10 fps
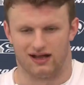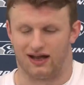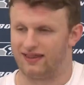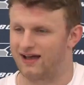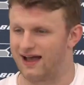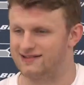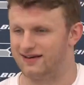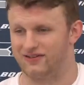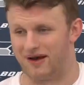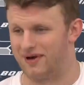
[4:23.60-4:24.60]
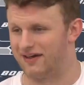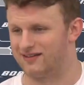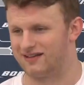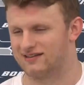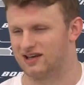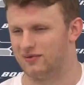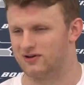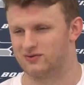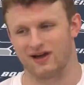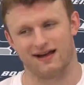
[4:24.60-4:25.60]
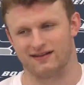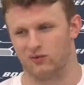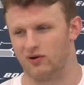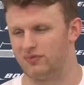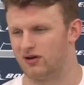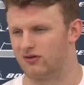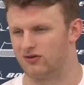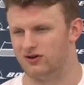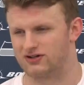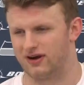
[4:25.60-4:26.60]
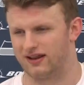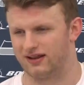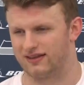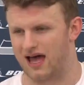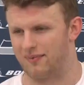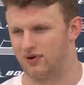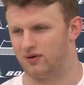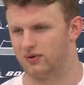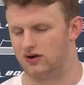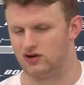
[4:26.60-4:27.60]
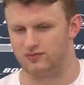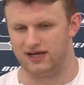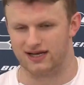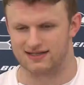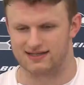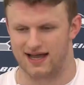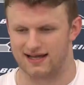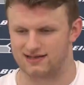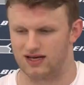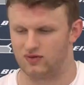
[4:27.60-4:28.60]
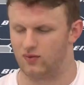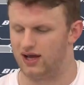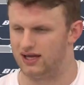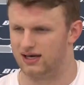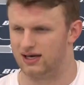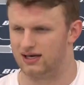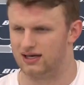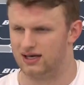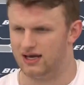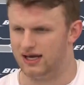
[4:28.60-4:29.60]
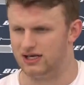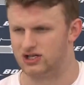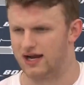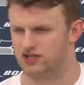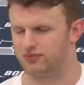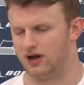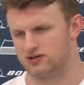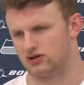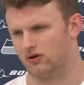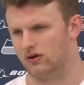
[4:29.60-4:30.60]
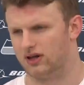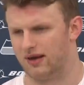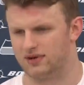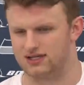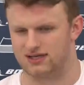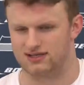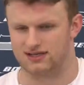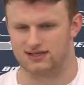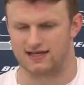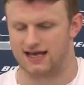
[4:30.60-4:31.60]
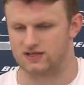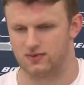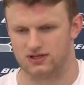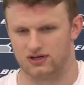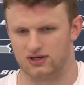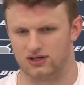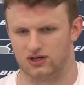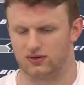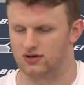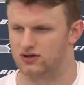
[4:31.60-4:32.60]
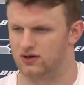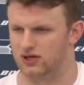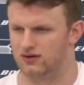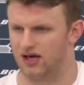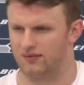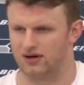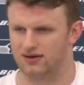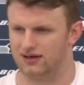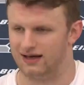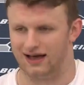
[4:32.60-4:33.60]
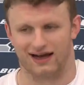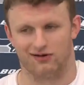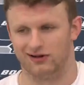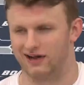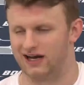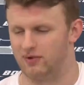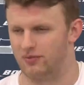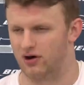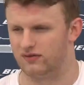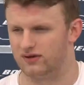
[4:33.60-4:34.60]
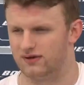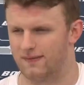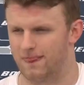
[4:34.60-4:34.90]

a lot of the guys that have come out these last couple of years were guys that weren't big recruits or anything like that, but when Coach Pete gets his hands on them, the way he changes players and grows them, it's a testament to, you know, what they're doing at UW, and I got real lucky to be a part of it.